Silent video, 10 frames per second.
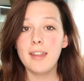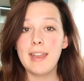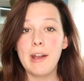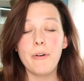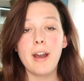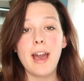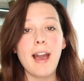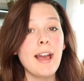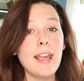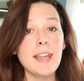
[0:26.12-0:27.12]
Now,
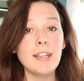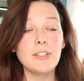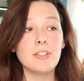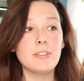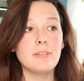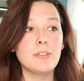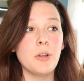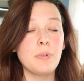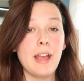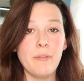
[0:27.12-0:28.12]
I
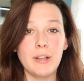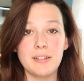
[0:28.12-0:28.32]
don't have